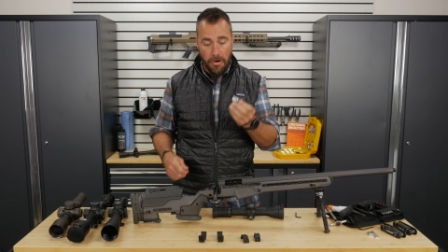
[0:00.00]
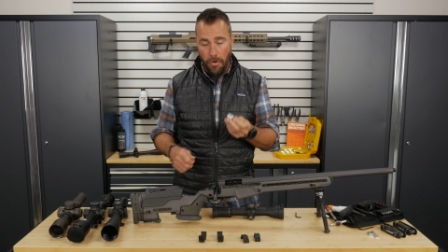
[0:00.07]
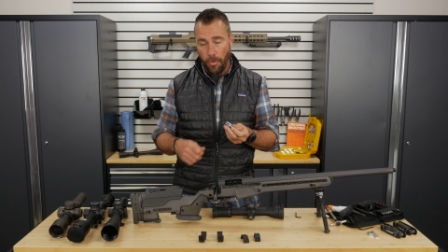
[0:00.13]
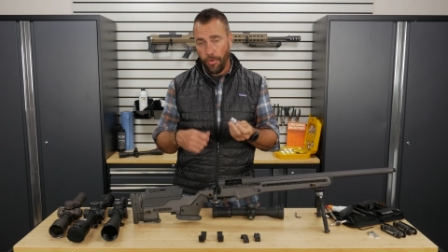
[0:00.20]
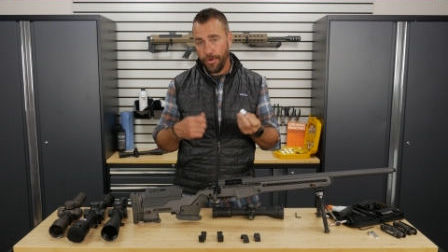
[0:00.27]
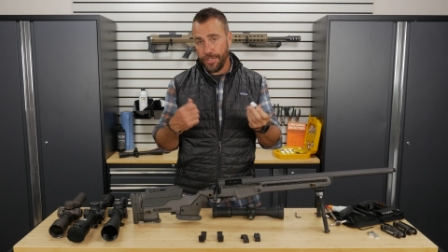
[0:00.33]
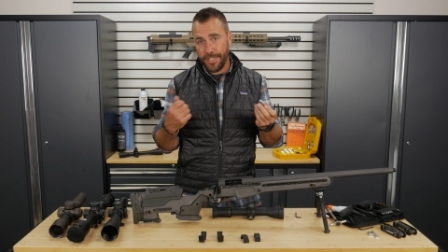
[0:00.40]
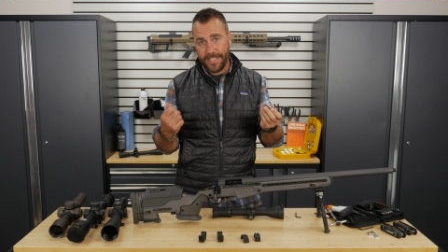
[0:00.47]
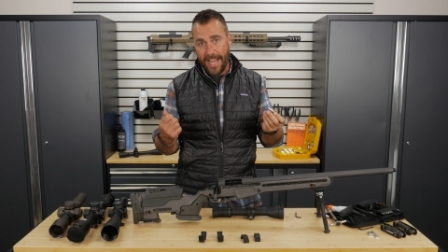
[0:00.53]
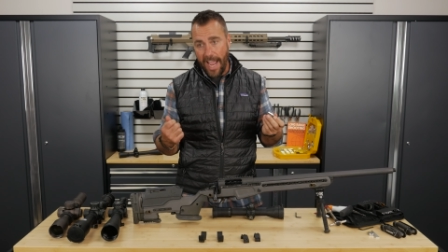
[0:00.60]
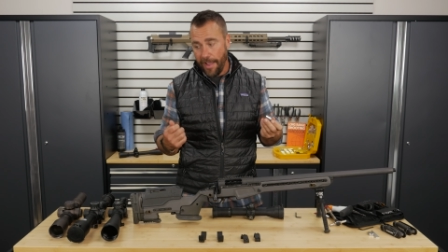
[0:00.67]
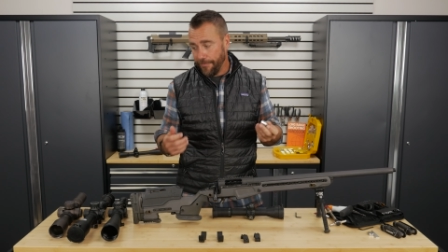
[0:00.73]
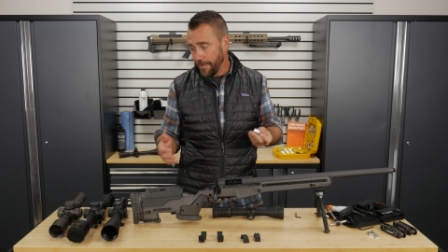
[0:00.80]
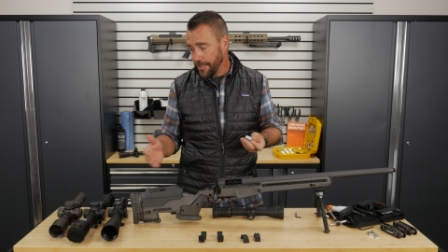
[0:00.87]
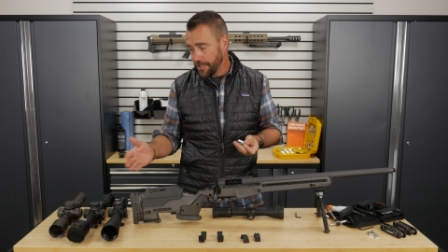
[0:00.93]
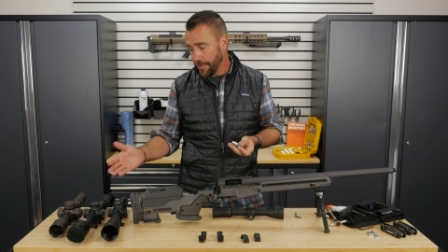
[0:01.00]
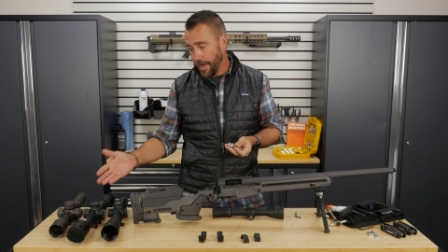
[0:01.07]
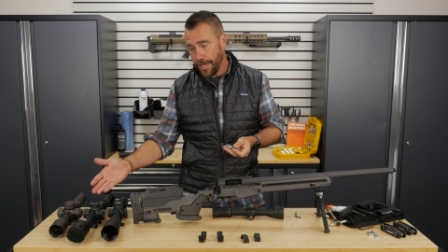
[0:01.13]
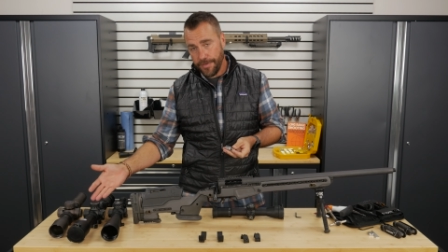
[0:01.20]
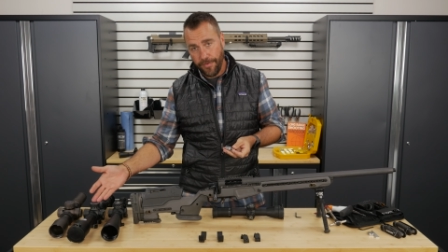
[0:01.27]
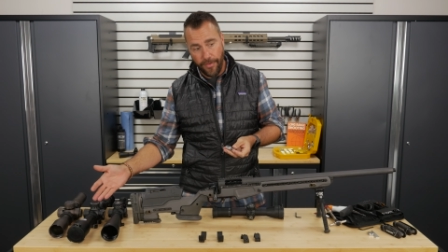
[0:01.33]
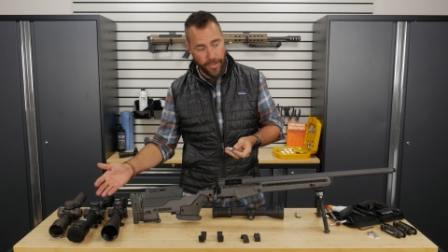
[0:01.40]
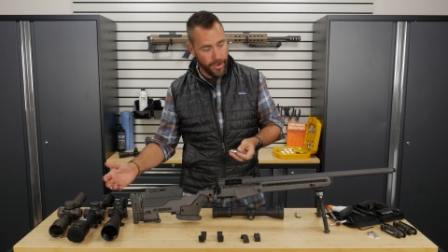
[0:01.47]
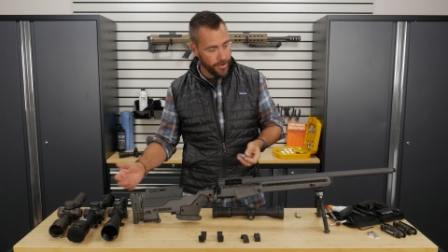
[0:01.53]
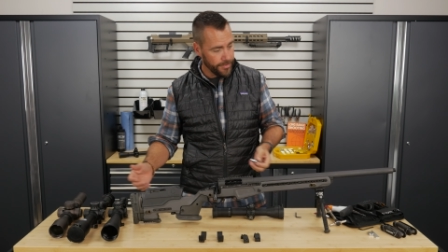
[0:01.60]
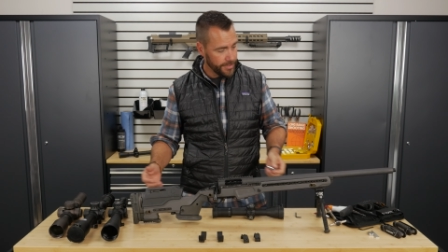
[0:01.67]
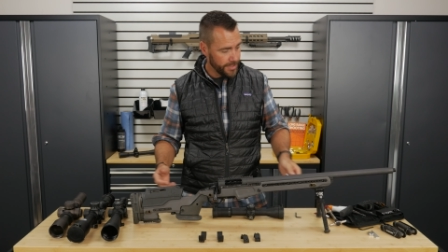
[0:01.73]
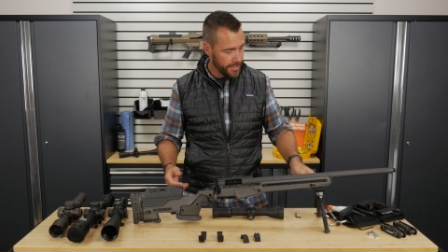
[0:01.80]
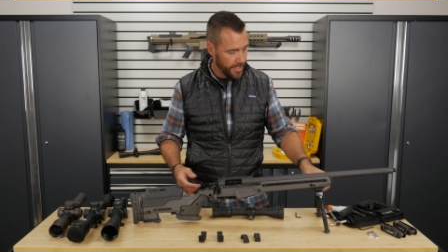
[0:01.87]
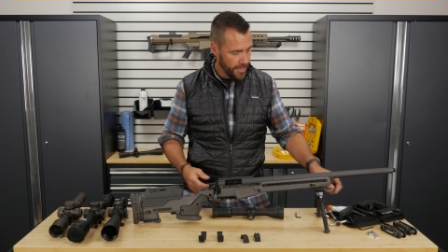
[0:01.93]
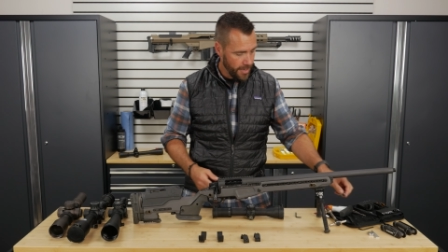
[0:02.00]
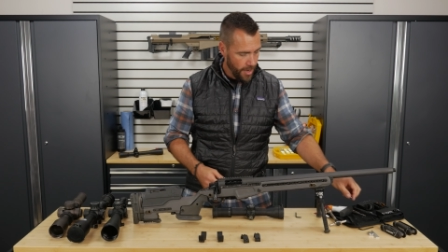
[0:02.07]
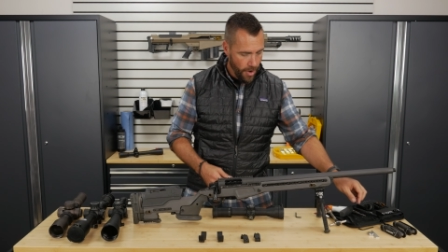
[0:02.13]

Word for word: or just a half inch wrench for those,